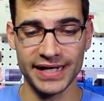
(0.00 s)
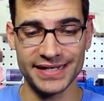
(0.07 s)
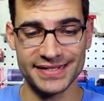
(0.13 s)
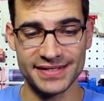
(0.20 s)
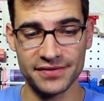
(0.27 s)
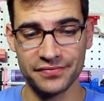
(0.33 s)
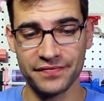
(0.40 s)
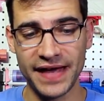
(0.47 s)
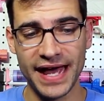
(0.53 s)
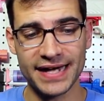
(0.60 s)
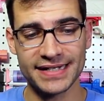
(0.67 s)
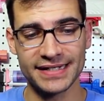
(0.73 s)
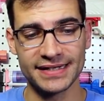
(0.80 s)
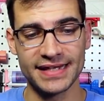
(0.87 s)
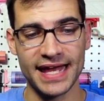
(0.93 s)
is the
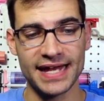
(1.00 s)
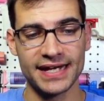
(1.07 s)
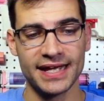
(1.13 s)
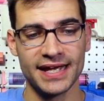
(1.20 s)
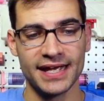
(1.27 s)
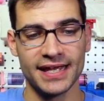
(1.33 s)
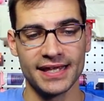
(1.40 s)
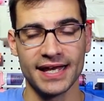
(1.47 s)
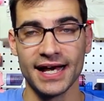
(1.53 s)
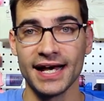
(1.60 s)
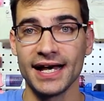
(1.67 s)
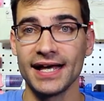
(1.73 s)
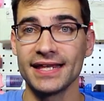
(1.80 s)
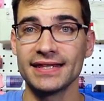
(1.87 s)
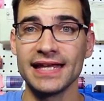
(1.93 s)
fact that
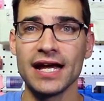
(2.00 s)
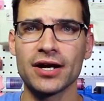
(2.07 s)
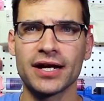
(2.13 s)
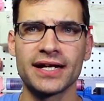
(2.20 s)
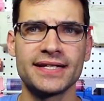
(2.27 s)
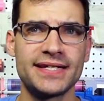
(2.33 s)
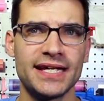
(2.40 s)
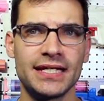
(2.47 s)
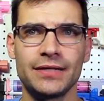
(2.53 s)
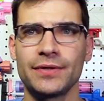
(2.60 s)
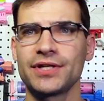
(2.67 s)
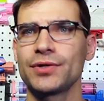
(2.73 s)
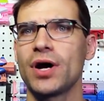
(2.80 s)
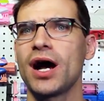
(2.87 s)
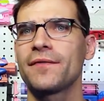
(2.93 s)
they are
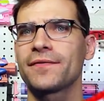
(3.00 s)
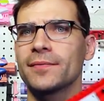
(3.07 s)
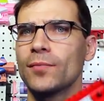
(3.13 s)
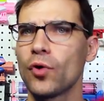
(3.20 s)
continuing to offer